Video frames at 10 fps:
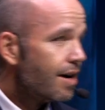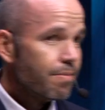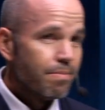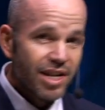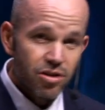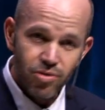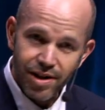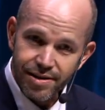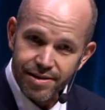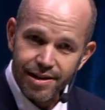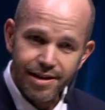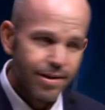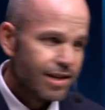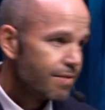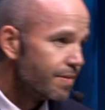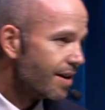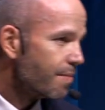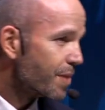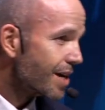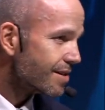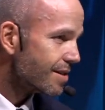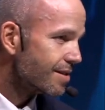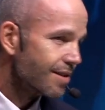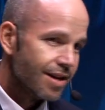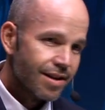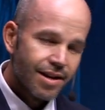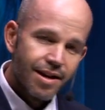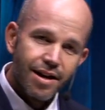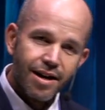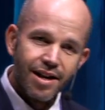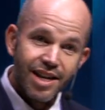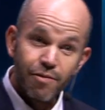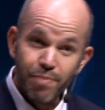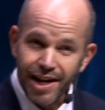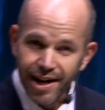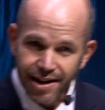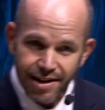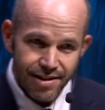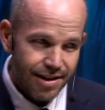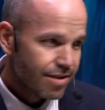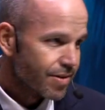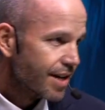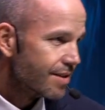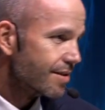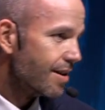mistrust, it creates places left behind, it creates